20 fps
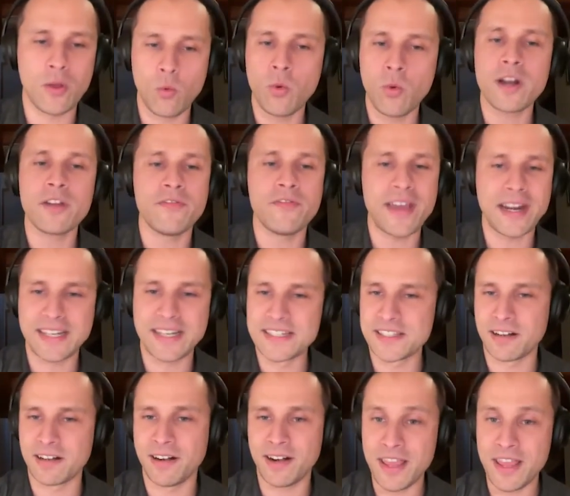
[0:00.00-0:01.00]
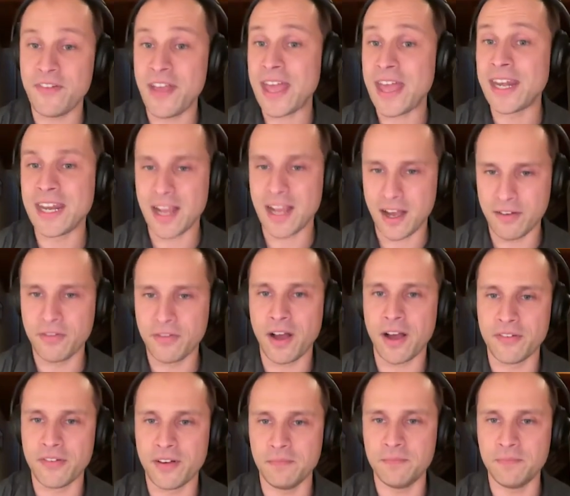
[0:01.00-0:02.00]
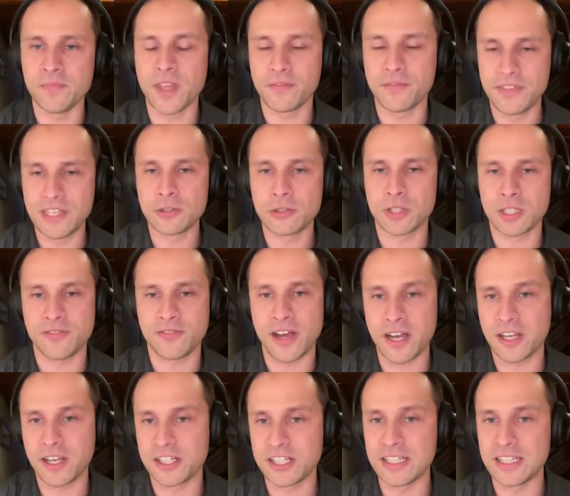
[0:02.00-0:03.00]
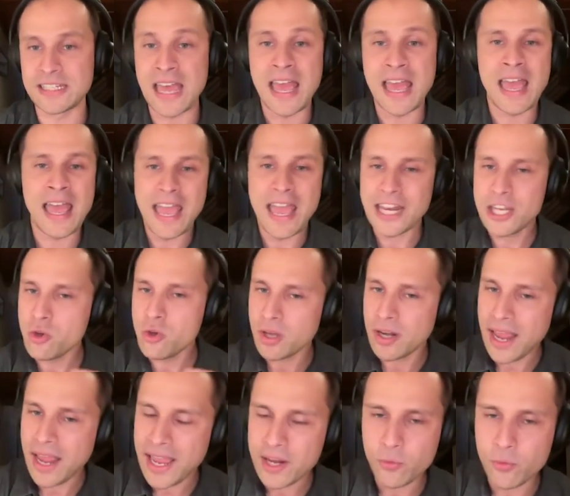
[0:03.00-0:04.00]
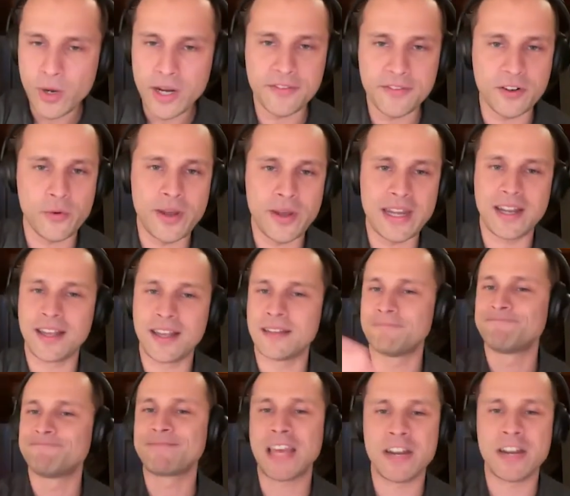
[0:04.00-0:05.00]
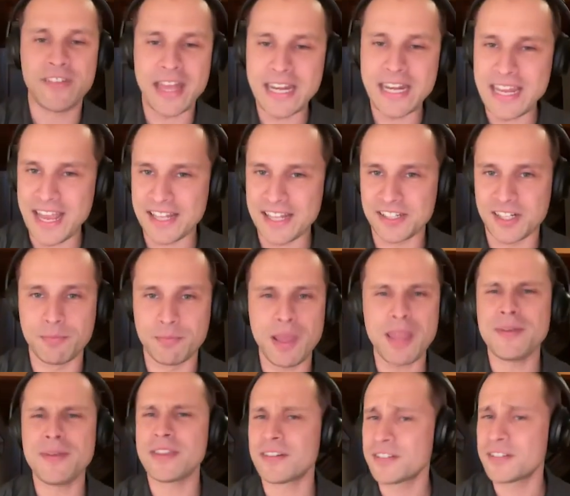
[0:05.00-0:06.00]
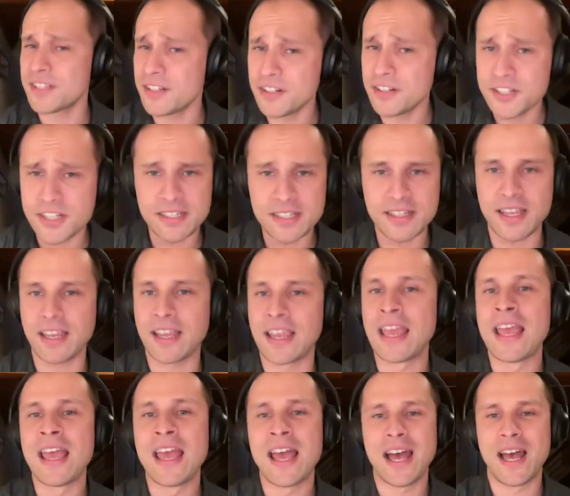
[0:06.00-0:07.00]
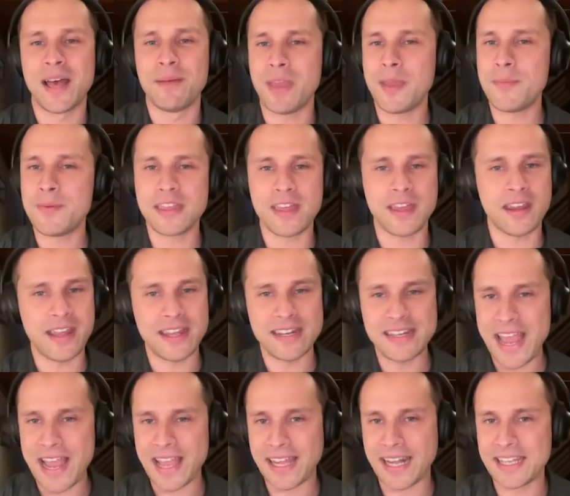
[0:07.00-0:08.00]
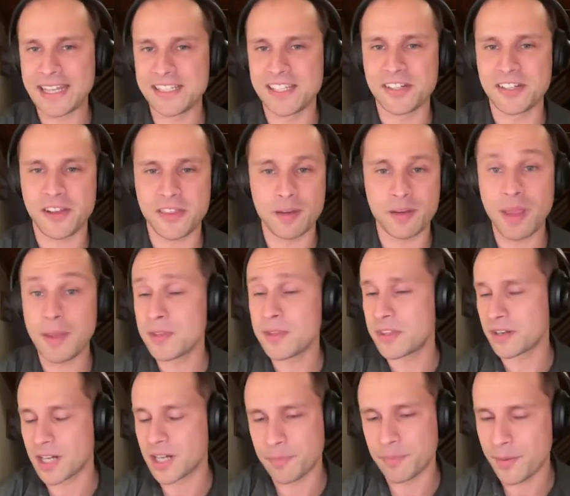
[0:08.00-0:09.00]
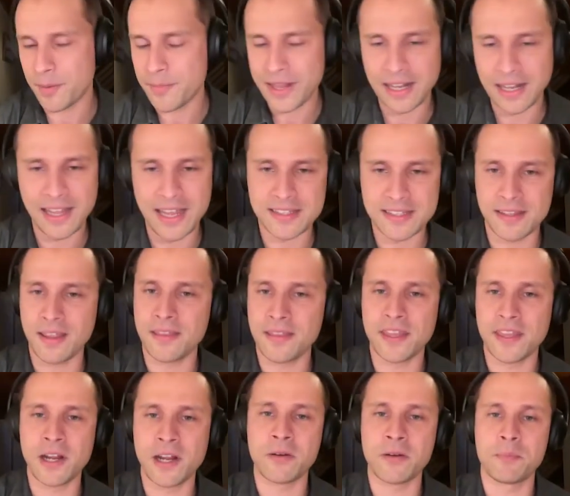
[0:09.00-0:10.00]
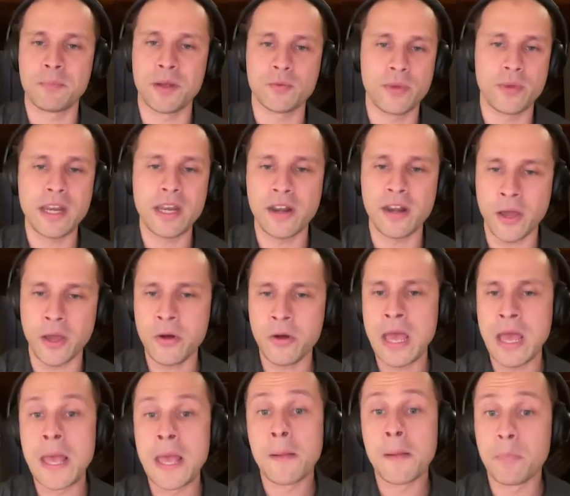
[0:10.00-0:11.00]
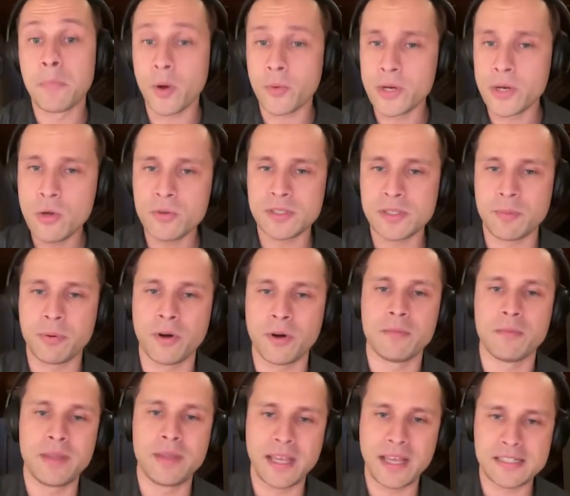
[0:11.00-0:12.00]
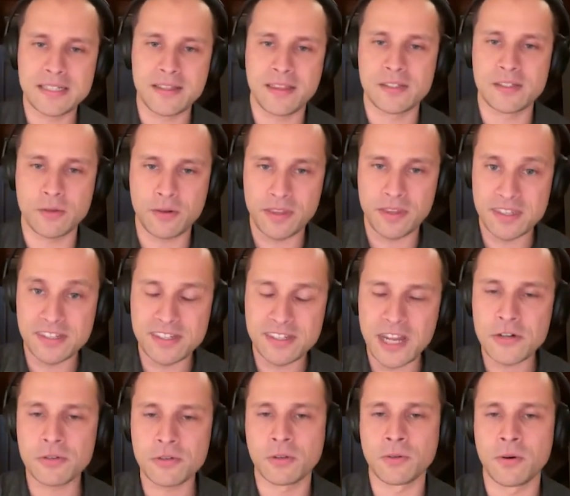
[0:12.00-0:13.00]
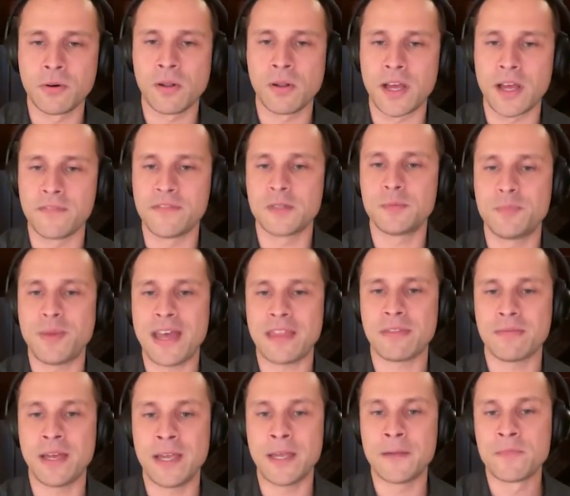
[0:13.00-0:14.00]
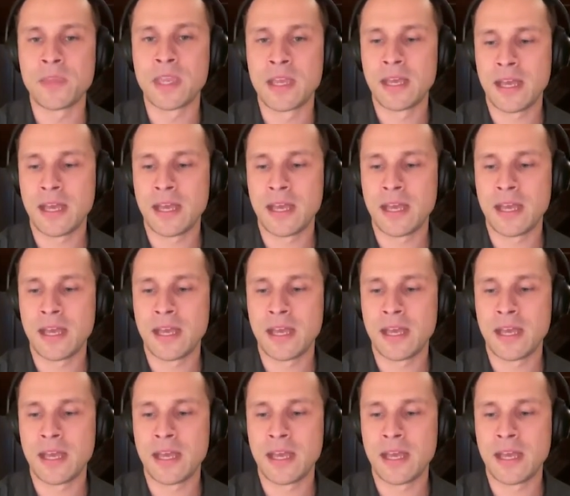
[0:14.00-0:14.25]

what effect is there, if any, of these sorts of oncogenes? And you could hand wave your way to kind of any answer. Maybe they're synergistic, maybe they antagonize each other, maybe they're compartmentalized and they don't, but we didn't know. But we knew it was important because of the sort of the central role of this pathway,